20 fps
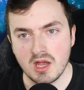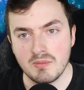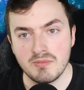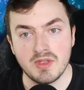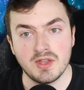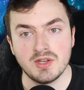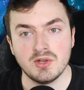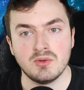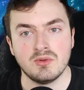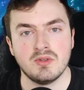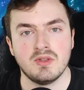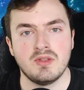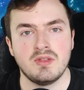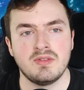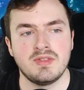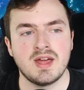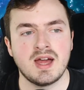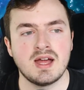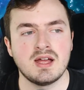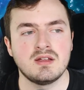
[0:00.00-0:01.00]
then
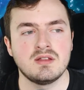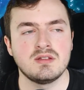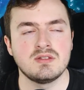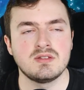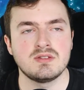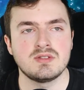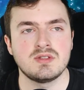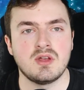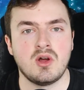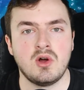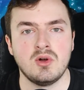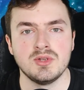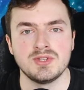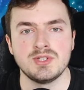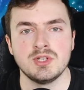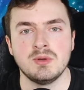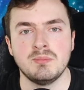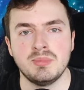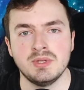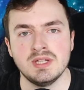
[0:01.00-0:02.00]
that
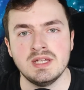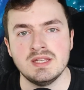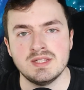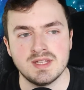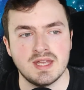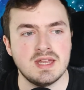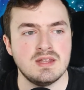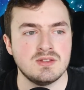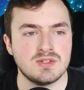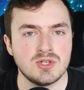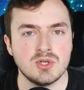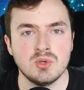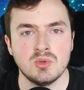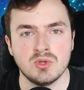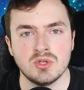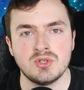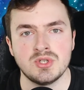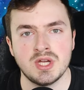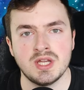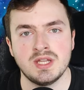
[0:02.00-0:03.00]
also bleeds into
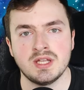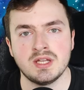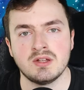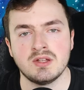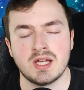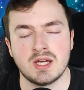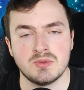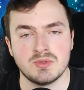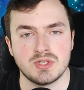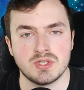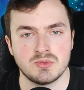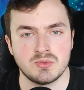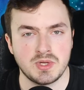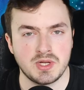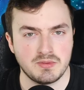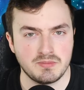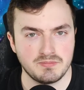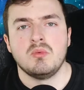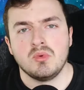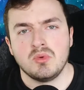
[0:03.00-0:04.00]
the trading allowance as
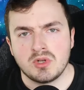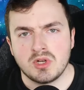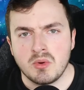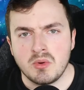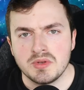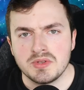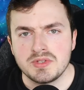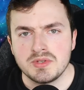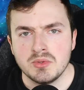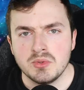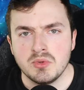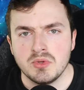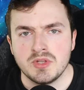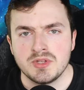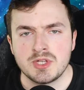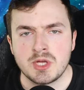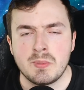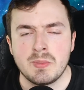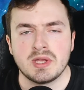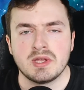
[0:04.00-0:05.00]
well. We'll go on to the
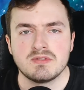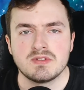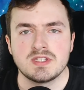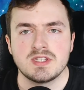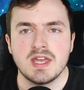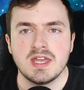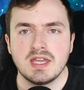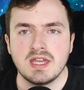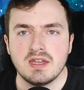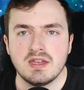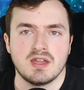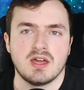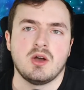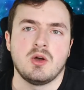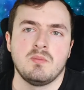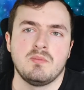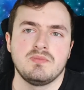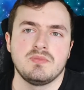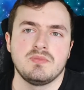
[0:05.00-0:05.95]
topic of staking now.